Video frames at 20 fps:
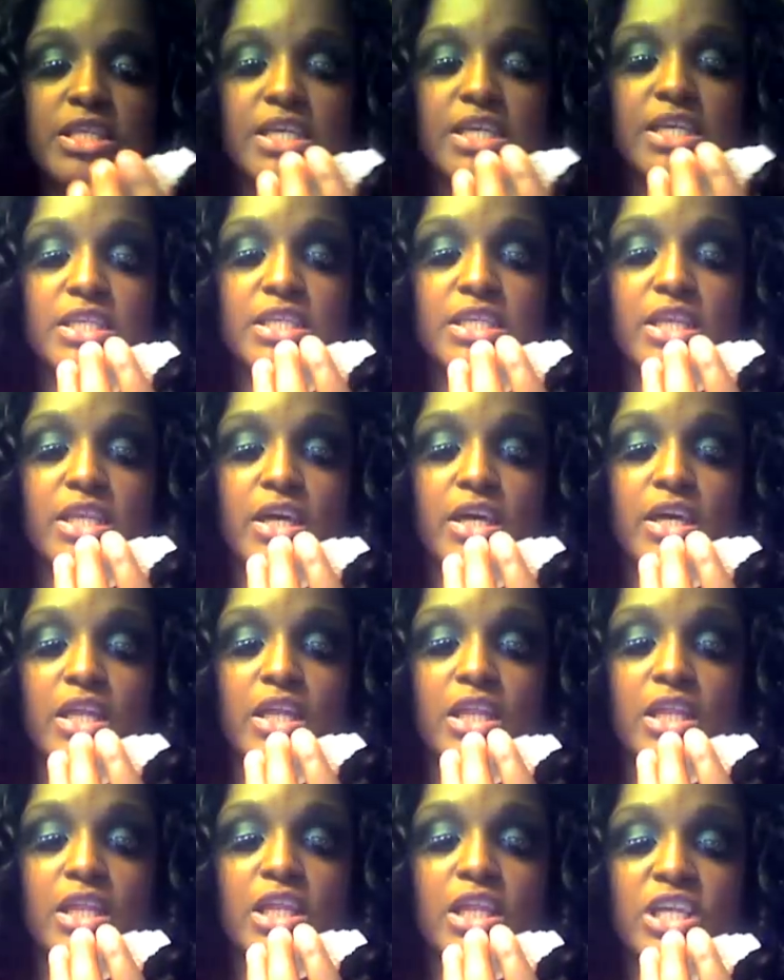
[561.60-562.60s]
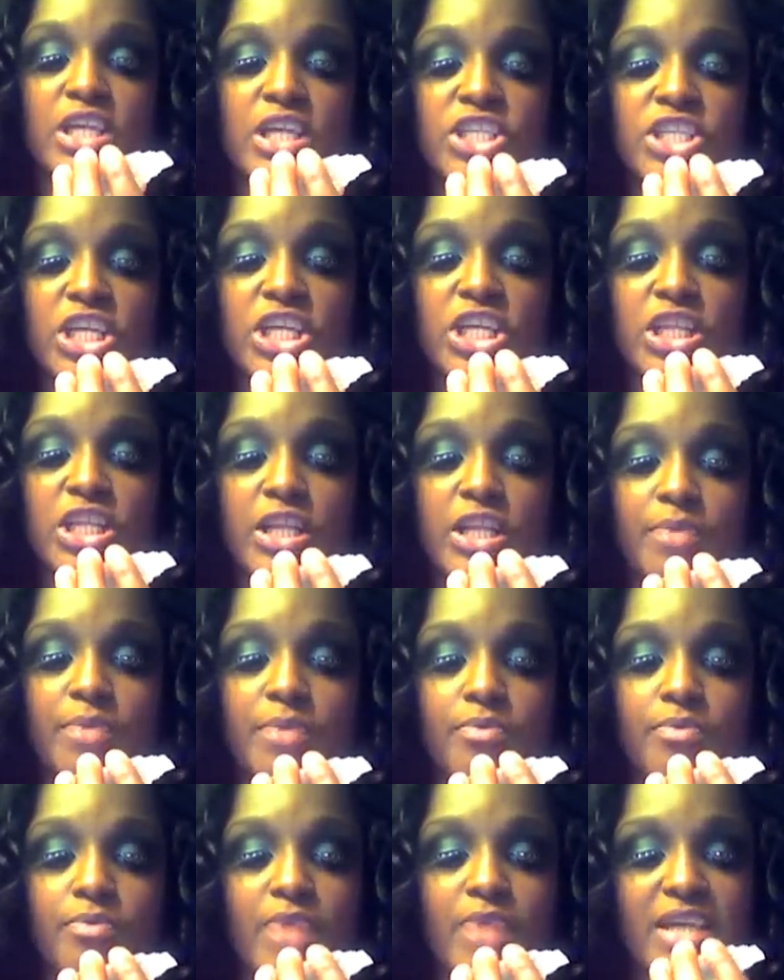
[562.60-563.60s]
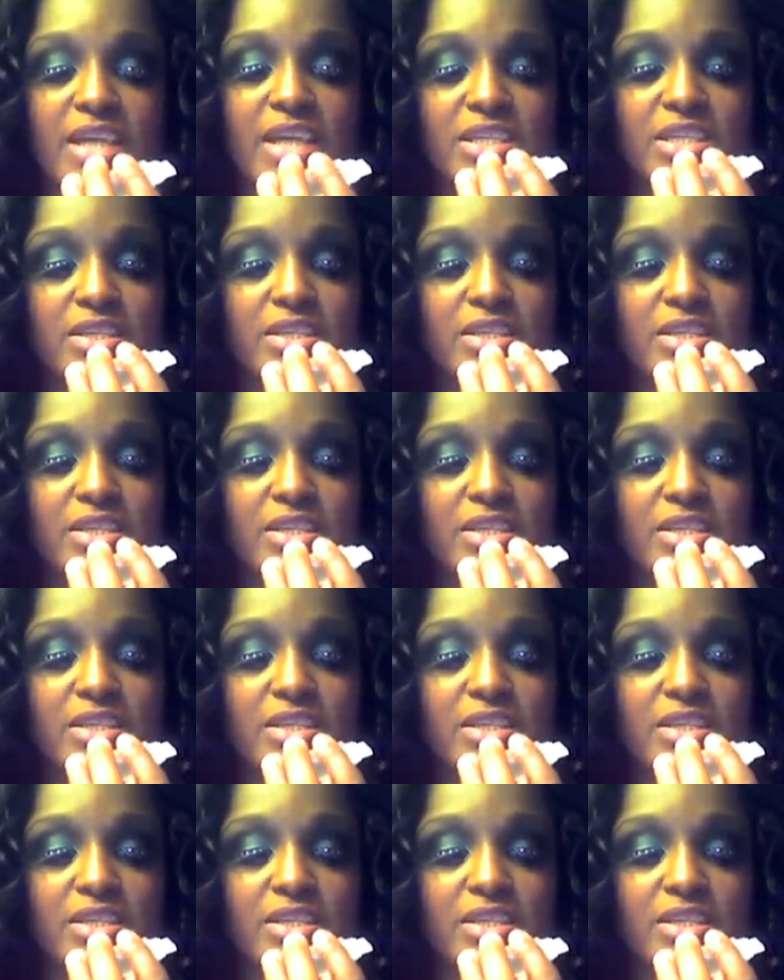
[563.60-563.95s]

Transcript: is the Lush lip, this